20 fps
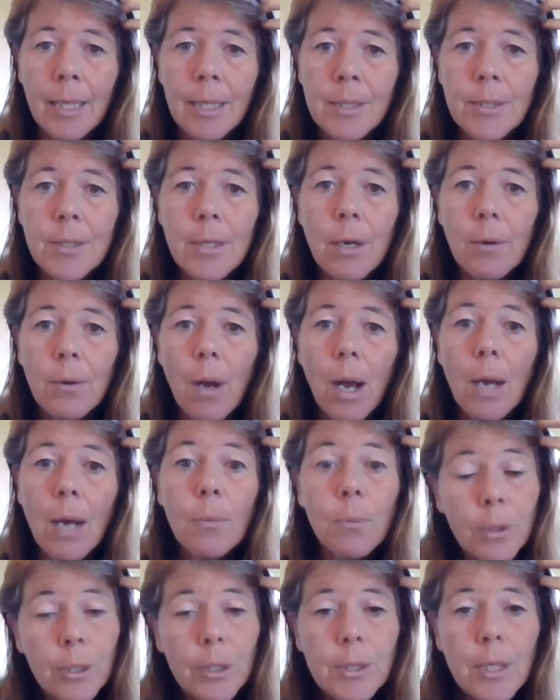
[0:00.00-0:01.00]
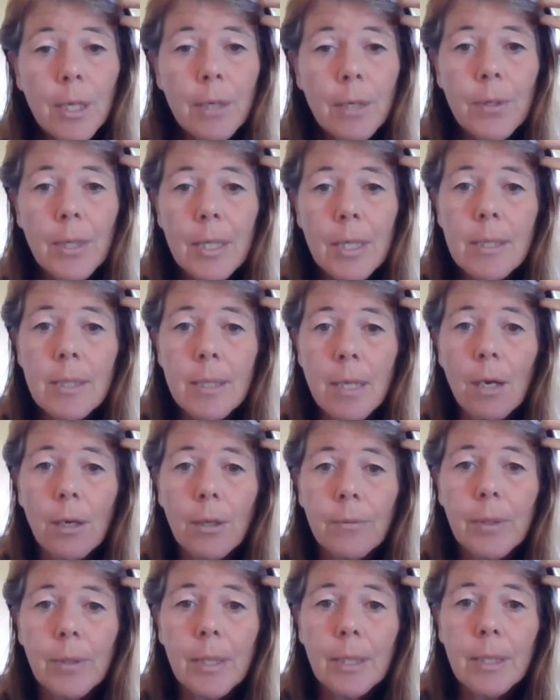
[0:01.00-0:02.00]
So I worked over this
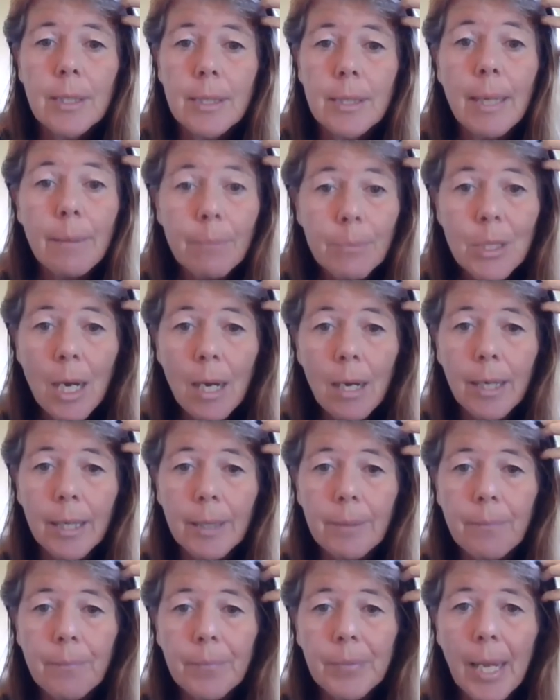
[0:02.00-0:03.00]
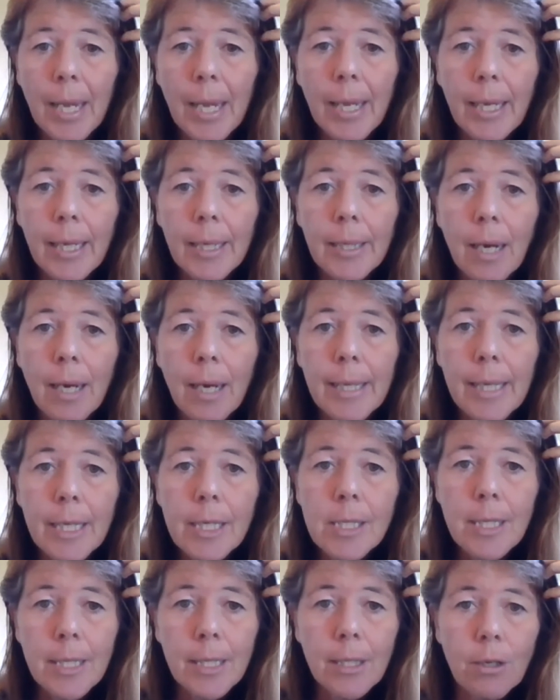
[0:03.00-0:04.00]
over some time, and I
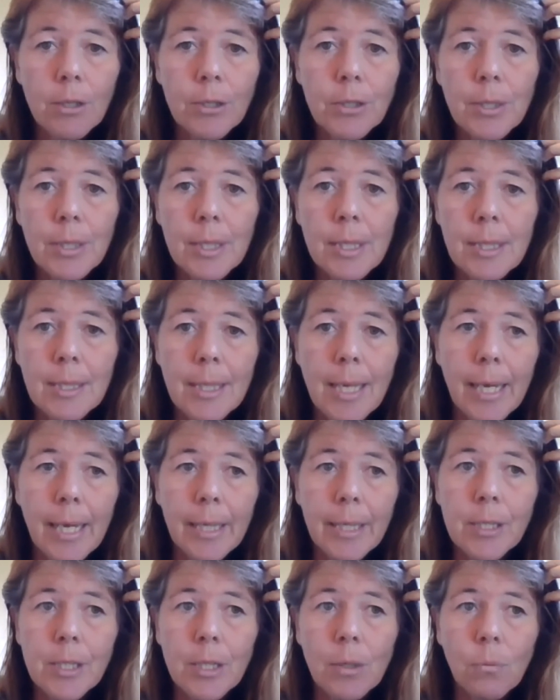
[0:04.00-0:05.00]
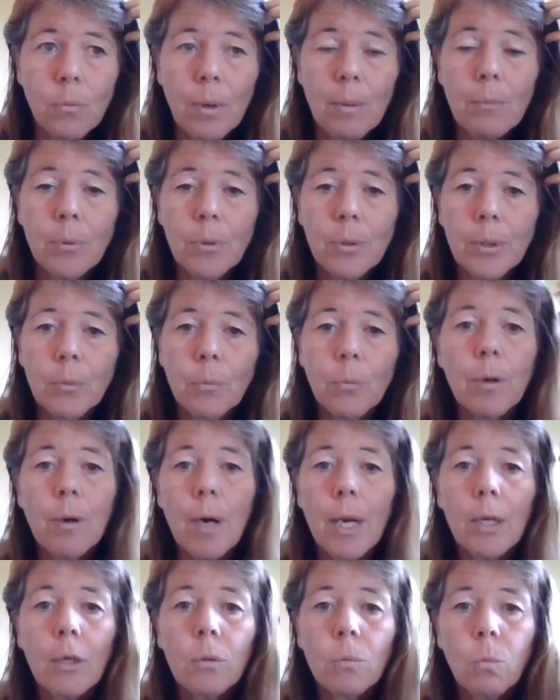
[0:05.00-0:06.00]
actually got to the stage at one point where
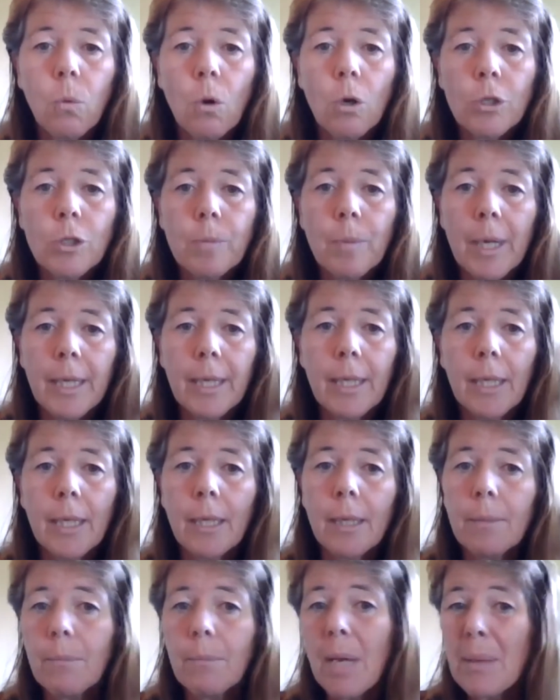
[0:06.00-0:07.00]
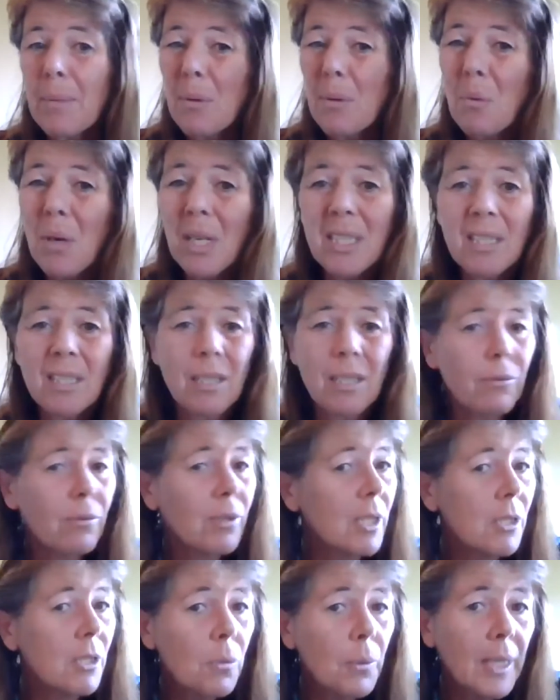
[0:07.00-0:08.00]
I could wash my hair maybe once
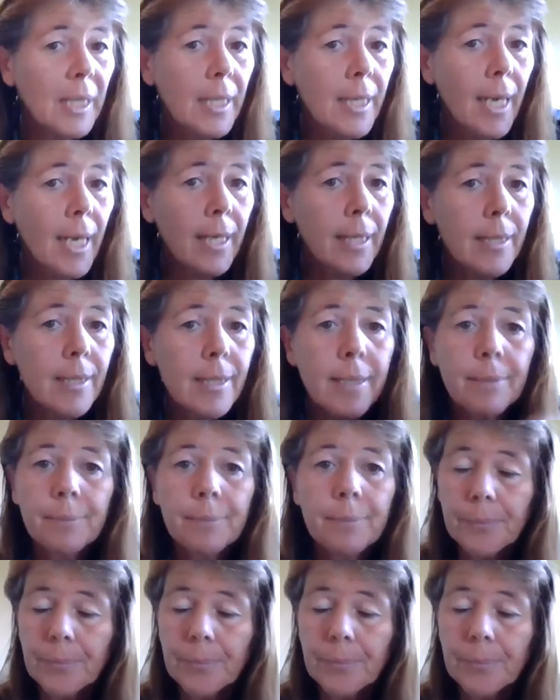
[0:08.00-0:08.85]
every 20 days.